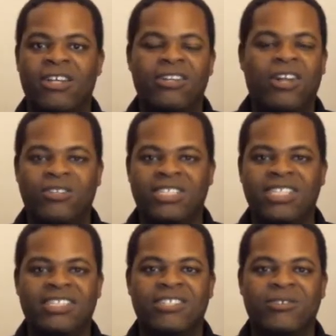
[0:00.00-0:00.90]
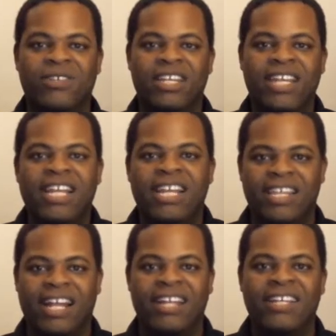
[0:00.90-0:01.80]
No, she doesn't do any of
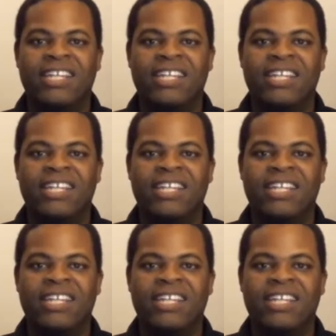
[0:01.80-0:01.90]
that.